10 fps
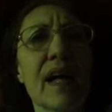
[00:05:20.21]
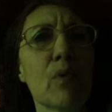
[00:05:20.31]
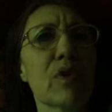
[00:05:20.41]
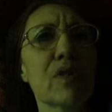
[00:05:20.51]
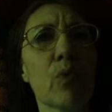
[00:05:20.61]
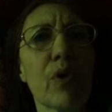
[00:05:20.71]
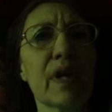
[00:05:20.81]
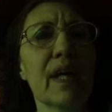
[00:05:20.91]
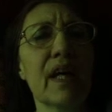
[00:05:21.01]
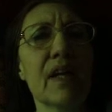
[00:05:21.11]
that wasn't
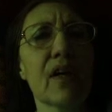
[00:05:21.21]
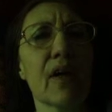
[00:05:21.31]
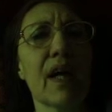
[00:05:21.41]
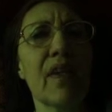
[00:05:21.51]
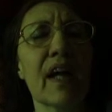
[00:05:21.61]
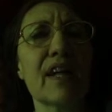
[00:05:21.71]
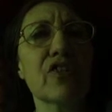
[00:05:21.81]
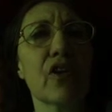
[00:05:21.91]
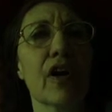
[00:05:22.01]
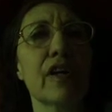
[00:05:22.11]
working either. And then
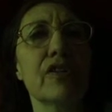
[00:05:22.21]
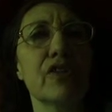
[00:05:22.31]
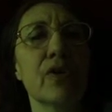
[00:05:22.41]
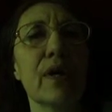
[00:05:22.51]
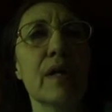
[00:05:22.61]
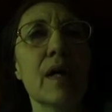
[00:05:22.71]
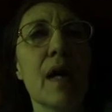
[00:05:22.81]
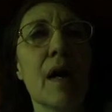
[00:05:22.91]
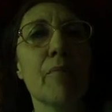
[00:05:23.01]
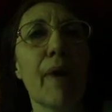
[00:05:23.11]
I started doing